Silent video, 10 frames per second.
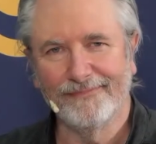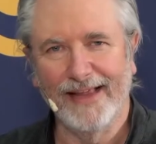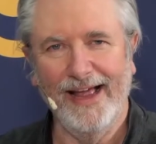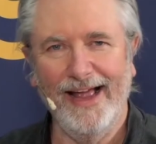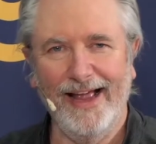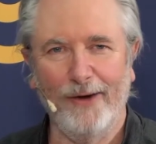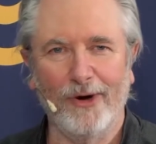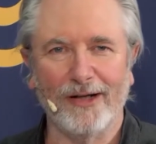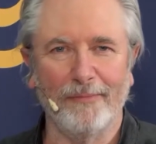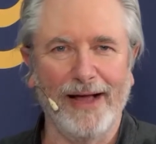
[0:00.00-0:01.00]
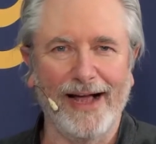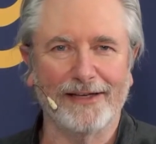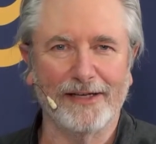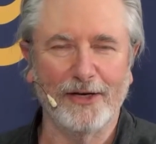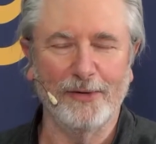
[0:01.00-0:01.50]
Hey, hey, welcome
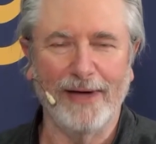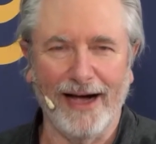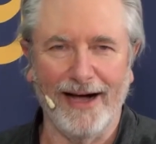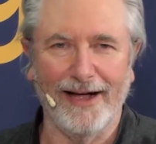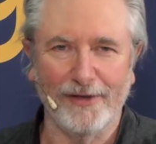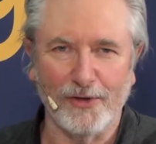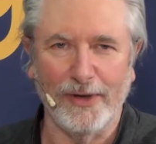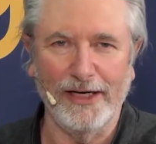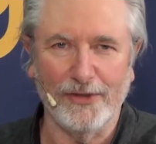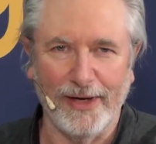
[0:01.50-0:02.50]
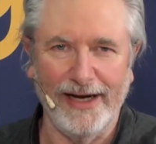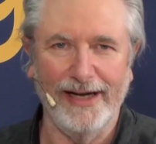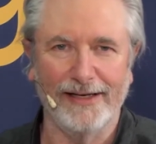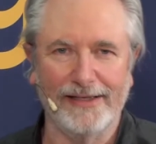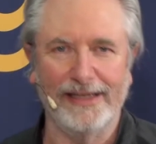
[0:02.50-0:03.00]
back to KubeCon
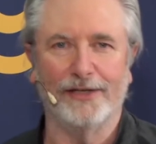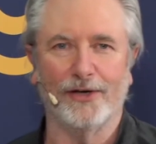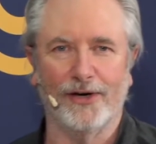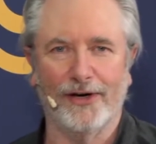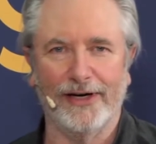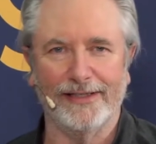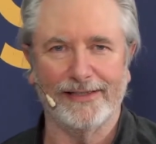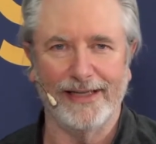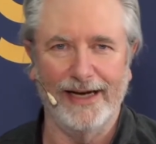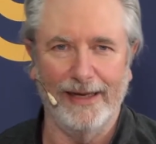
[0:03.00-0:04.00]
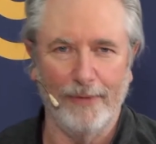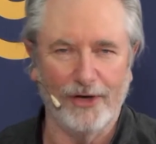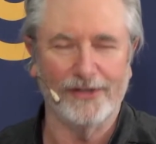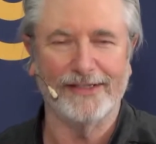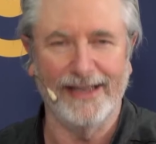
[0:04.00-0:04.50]
2020 in Detroit City,
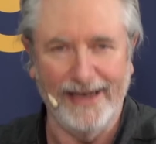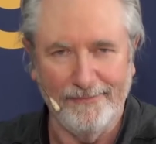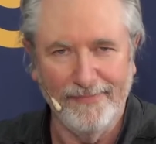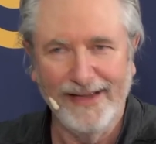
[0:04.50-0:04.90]
Motor City.